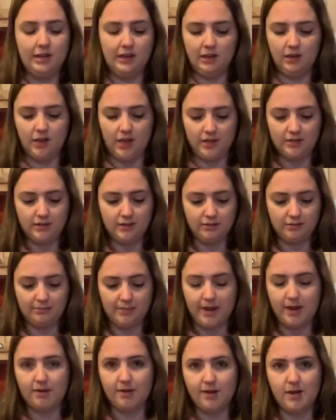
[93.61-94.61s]
Lots of
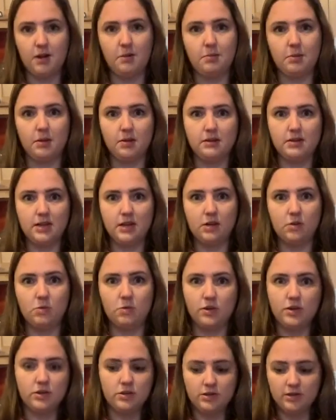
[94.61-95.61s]
migrating birds like
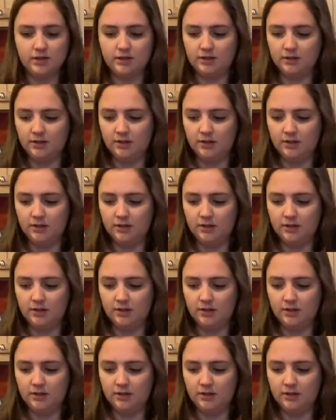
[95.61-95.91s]
oranges.